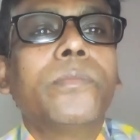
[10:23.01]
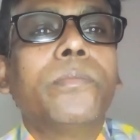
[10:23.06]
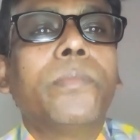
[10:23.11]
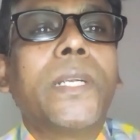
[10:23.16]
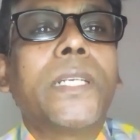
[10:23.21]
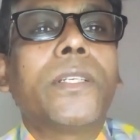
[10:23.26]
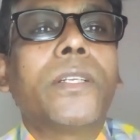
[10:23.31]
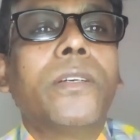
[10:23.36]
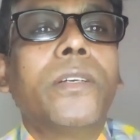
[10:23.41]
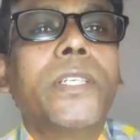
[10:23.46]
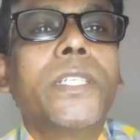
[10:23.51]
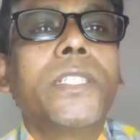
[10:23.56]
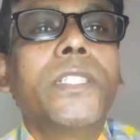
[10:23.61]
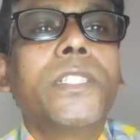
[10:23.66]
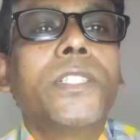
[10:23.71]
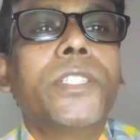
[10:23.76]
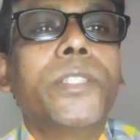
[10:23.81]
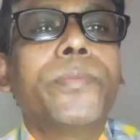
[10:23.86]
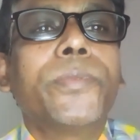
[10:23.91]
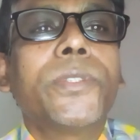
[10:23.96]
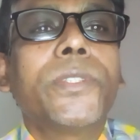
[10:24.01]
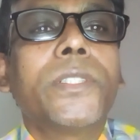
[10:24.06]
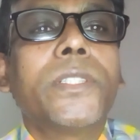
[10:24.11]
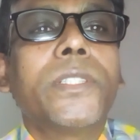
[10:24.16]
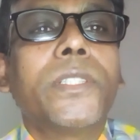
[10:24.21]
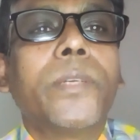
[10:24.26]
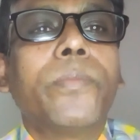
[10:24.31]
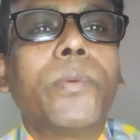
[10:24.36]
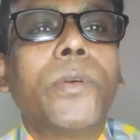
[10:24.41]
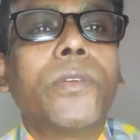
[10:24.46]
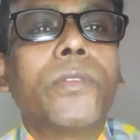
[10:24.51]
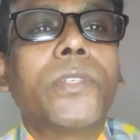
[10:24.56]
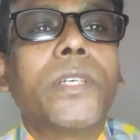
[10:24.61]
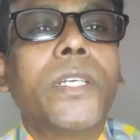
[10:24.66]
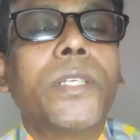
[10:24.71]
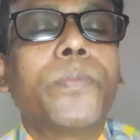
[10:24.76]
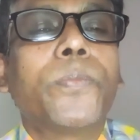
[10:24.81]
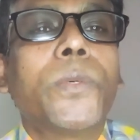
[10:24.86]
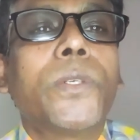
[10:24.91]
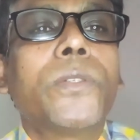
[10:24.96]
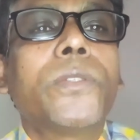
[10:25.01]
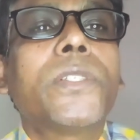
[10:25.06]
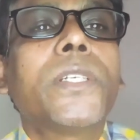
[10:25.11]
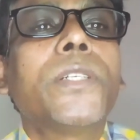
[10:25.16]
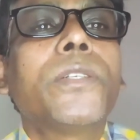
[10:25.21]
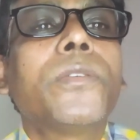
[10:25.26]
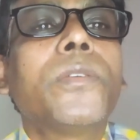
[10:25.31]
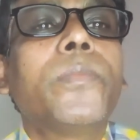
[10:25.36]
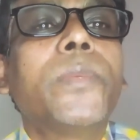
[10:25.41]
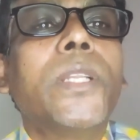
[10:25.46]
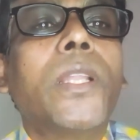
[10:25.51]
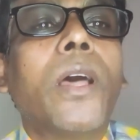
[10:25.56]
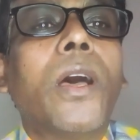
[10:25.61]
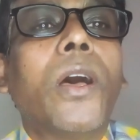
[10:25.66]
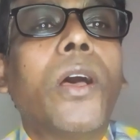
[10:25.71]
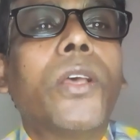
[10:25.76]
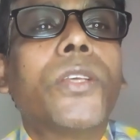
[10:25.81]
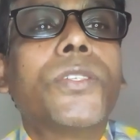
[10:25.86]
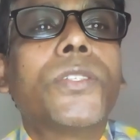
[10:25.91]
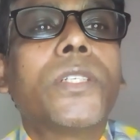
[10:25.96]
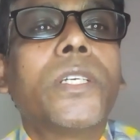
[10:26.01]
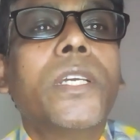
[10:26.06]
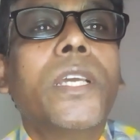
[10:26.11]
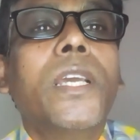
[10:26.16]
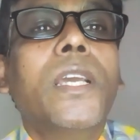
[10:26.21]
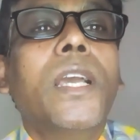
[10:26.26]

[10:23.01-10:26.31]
But when it deposits in the podocyte will be lost,